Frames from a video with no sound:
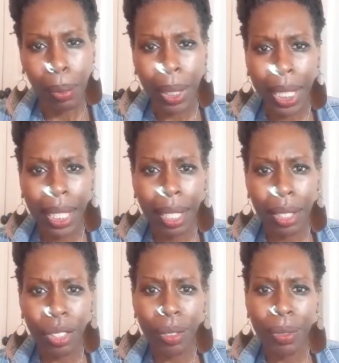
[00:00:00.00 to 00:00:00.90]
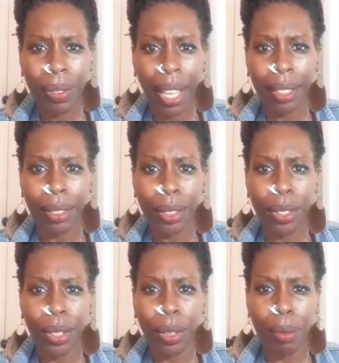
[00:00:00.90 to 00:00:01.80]
1-800-FACTS.
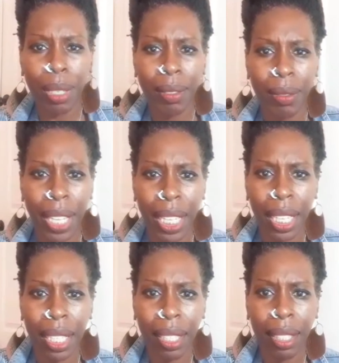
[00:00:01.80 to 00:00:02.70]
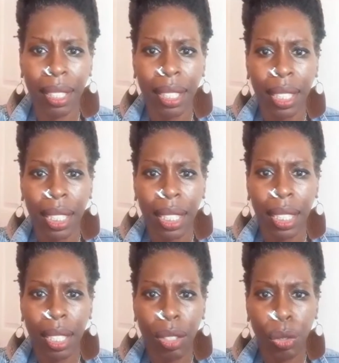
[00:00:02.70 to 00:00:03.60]
Discernment vetting
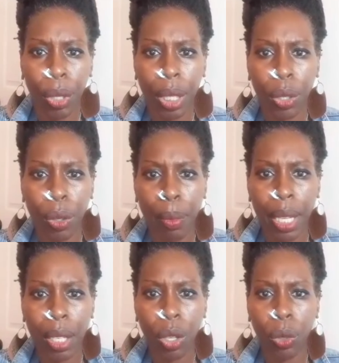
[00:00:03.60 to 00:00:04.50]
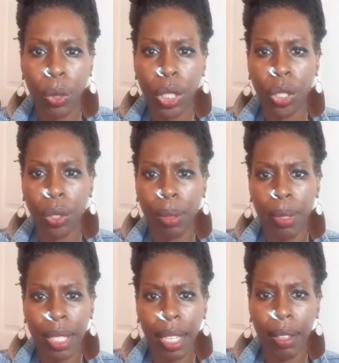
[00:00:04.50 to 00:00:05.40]
is critical. Men always show
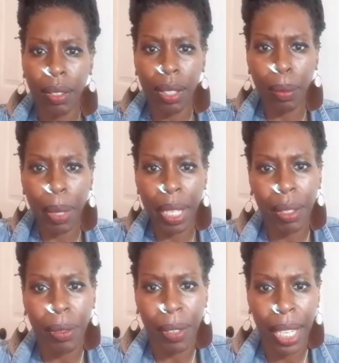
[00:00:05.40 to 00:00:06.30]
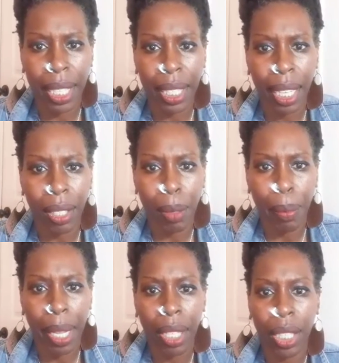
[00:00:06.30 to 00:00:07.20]
themselves. Better to find out
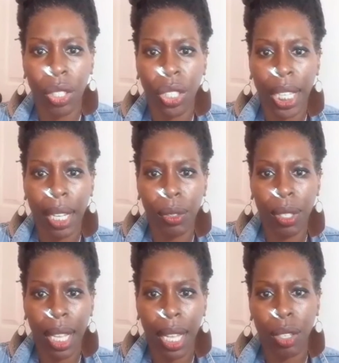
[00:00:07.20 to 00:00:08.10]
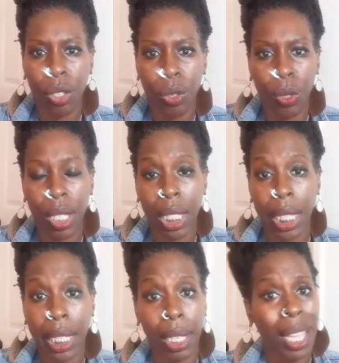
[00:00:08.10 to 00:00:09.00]
about his shadow side sooner than
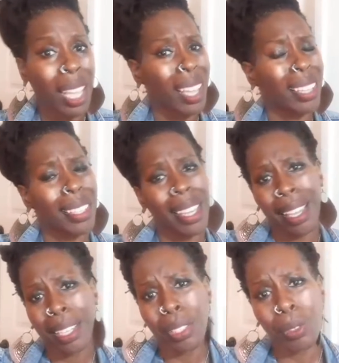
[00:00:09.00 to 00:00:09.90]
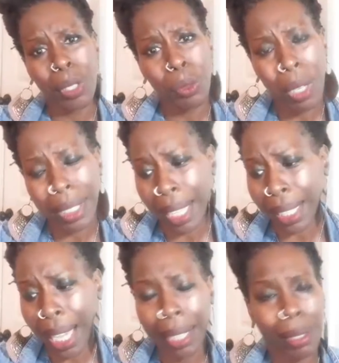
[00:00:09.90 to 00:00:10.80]
later. Yeah, you want that
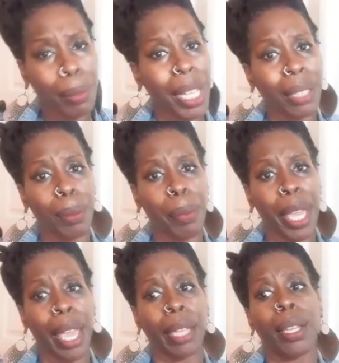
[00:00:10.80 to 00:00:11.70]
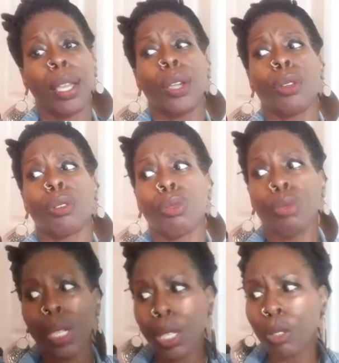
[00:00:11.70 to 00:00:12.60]
cat to be out the bag
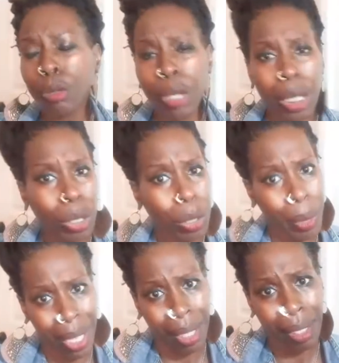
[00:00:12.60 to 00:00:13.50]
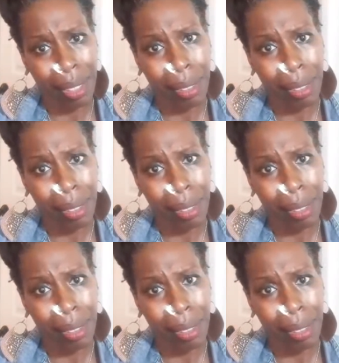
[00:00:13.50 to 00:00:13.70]
real quick.